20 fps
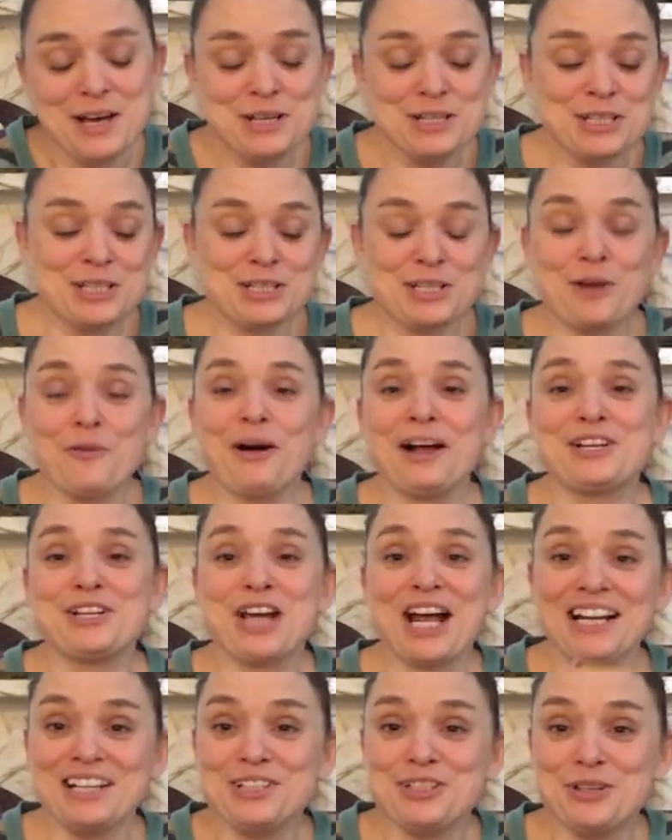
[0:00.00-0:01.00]
So I
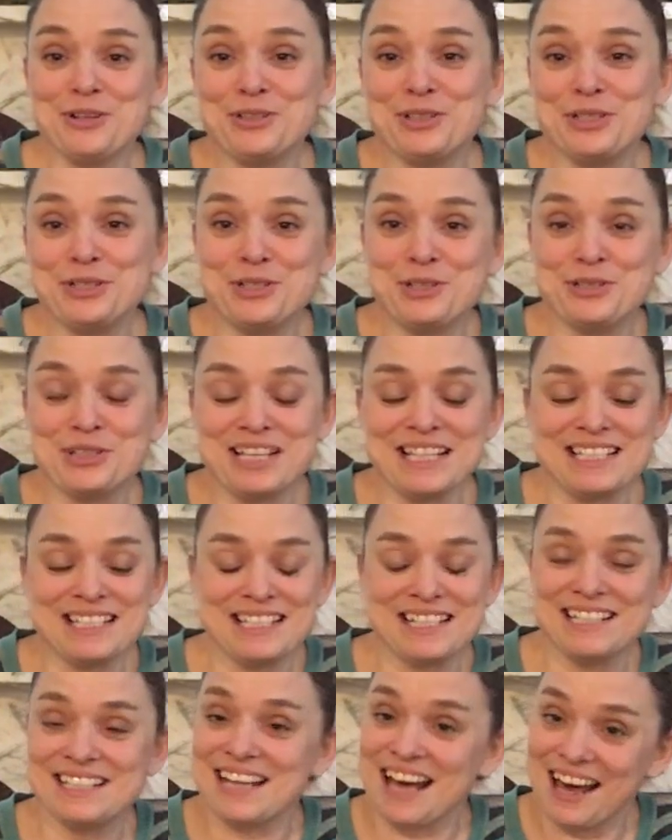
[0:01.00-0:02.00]
challenge you to do this
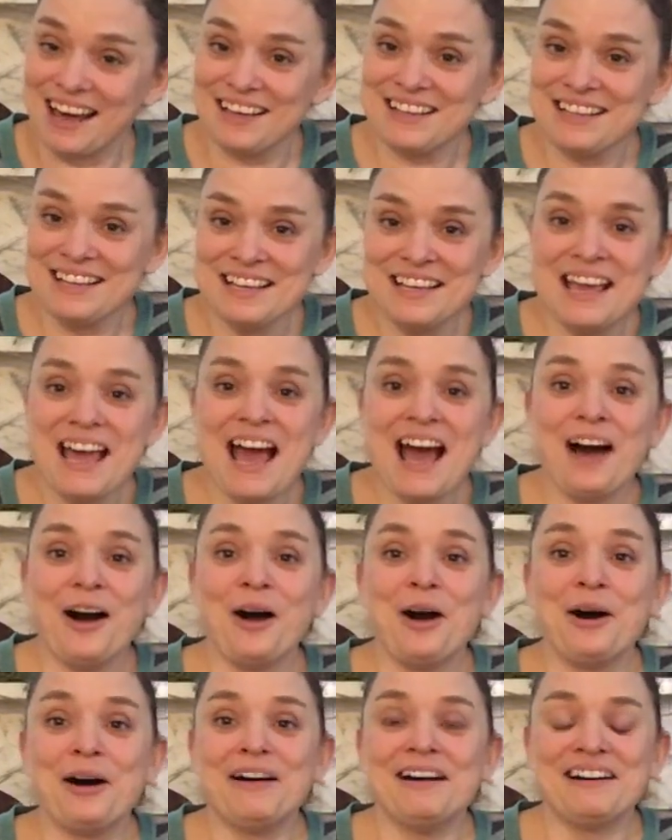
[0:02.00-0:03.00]
today.
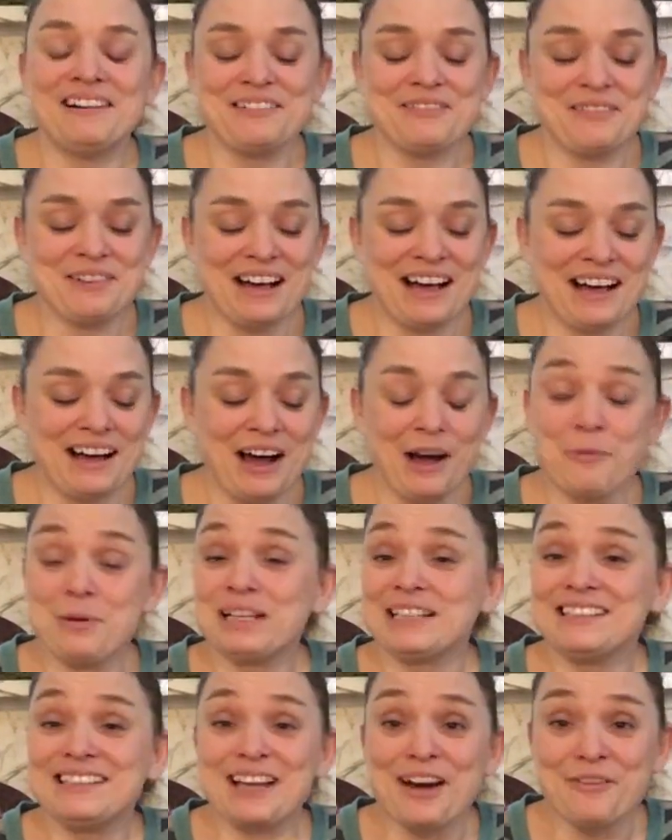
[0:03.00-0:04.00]
I would
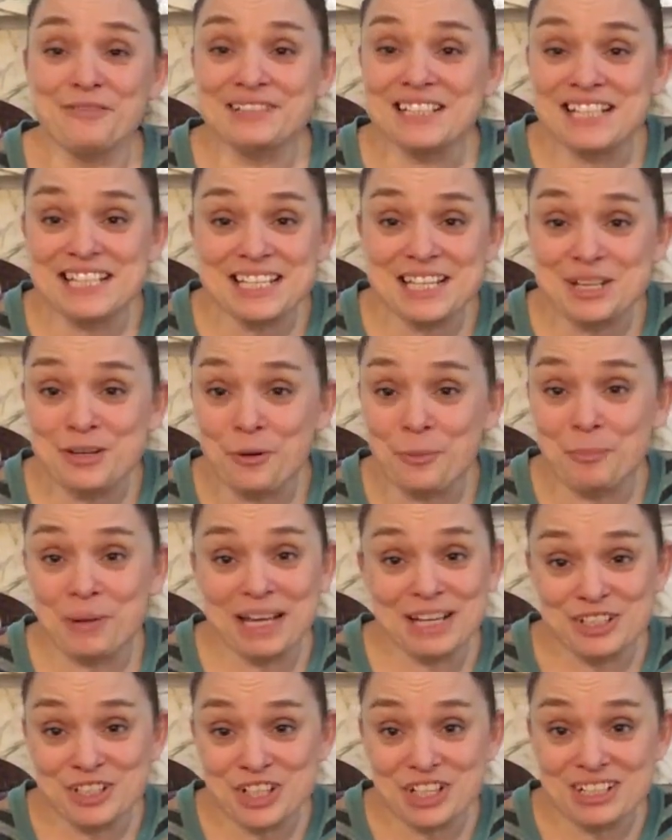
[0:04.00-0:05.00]
love to see your
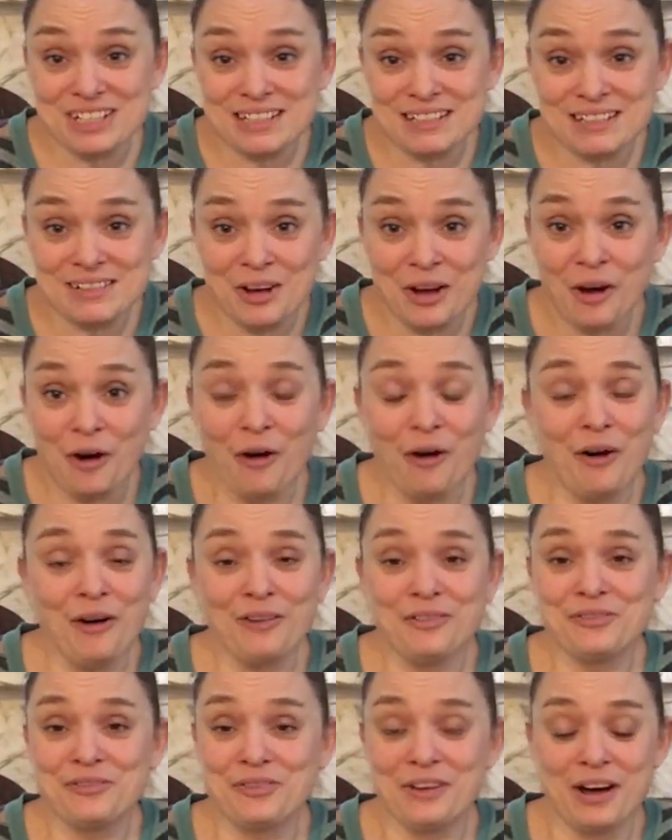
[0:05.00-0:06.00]
pictures
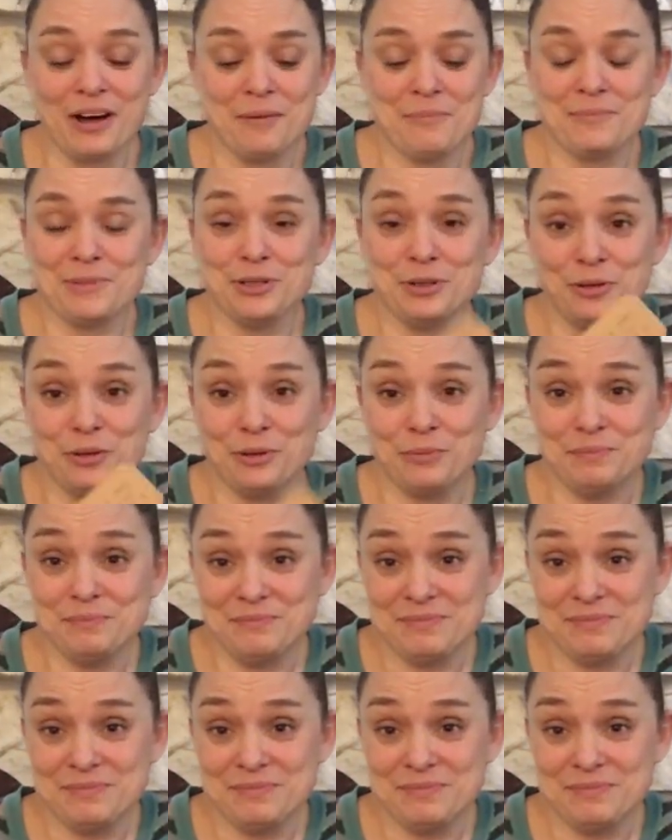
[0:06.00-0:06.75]
of your